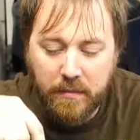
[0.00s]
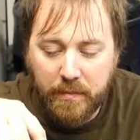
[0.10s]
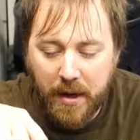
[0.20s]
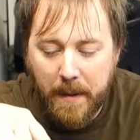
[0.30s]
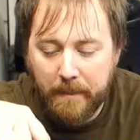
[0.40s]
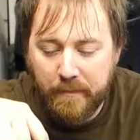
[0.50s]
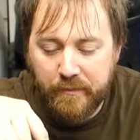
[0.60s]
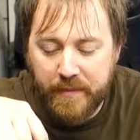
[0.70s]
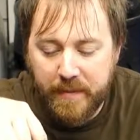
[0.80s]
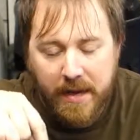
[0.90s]
But
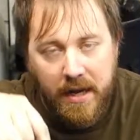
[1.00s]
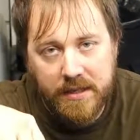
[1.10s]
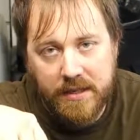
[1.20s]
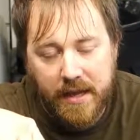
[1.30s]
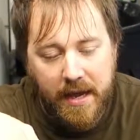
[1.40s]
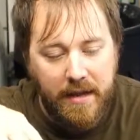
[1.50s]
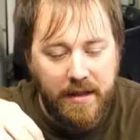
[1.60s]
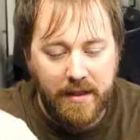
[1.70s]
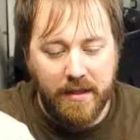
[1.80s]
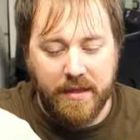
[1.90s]
because of that,
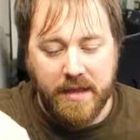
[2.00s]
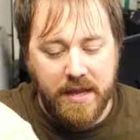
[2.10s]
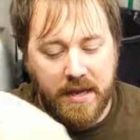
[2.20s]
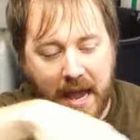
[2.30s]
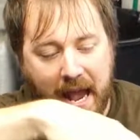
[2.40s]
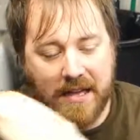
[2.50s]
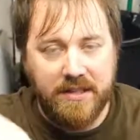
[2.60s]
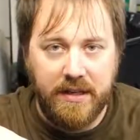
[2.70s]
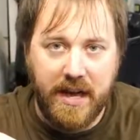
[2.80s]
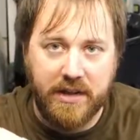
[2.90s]
the
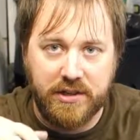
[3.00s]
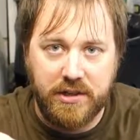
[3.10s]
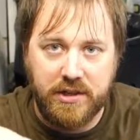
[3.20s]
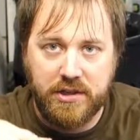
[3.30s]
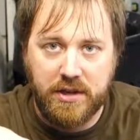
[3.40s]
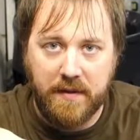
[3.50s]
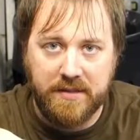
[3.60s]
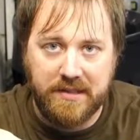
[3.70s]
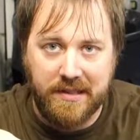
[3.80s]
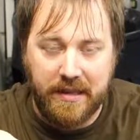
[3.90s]
casting actually shifts
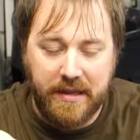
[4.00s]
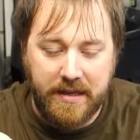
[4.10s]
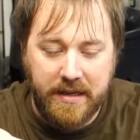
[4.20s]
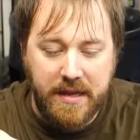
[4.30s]
slightly.